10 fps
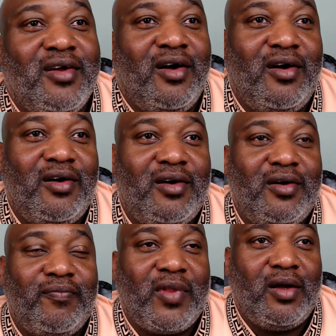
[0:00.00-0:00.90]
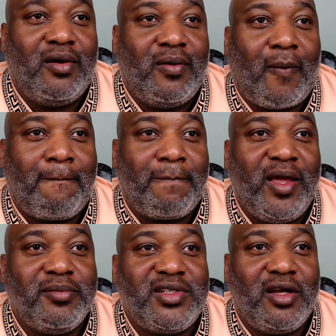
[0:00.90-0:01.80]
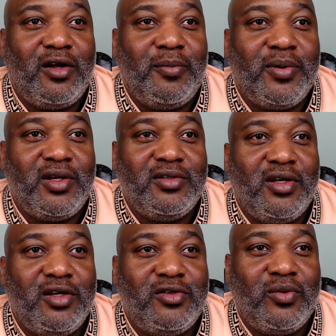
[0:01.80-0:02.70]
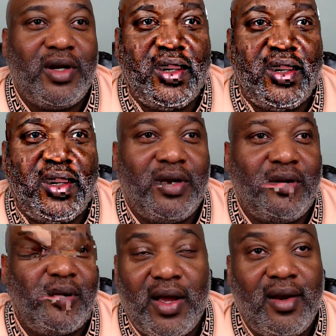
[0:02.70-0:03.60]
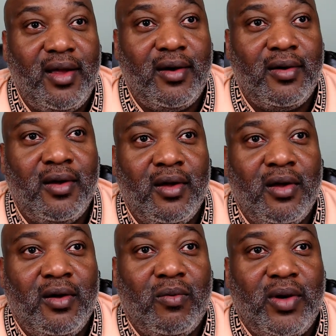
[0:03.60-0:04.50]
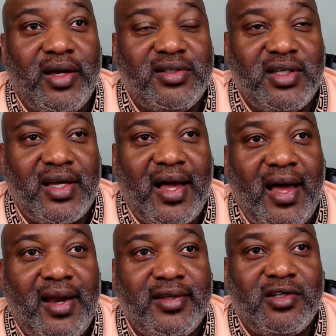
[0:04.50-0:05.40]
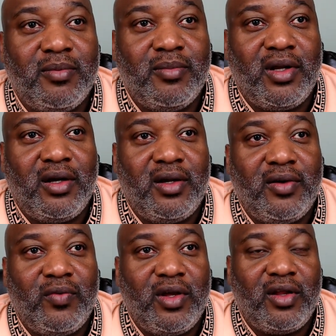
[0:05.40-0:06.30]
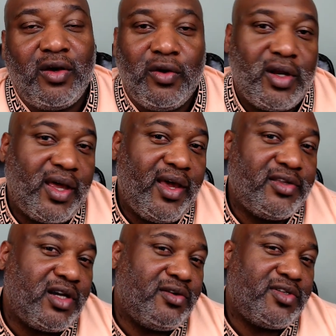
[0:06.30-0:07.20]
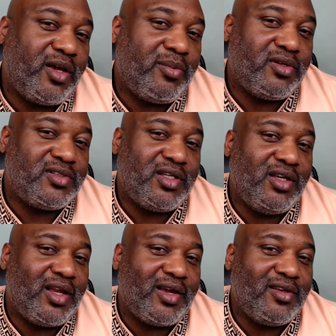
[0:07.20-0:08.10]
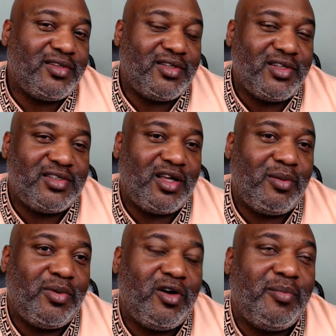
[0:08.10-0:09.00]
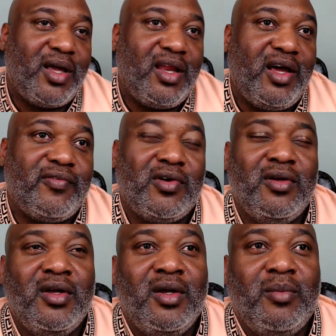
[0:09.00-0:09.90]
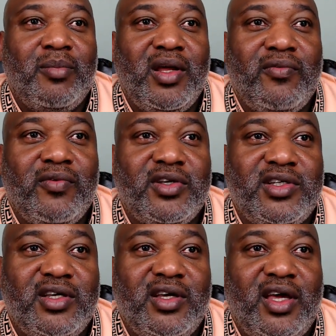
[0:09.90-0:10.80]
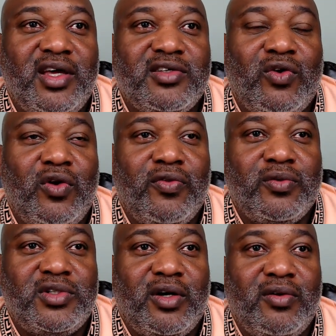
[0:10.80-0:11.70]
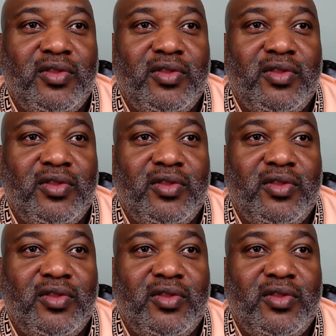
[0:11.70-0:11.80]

um, uh, him set up, and he's, he's doing outstanding right now. He's in college, but uh, at the early age, I was able to see, like, listen, this son above my level. But then when you see your kids going through certain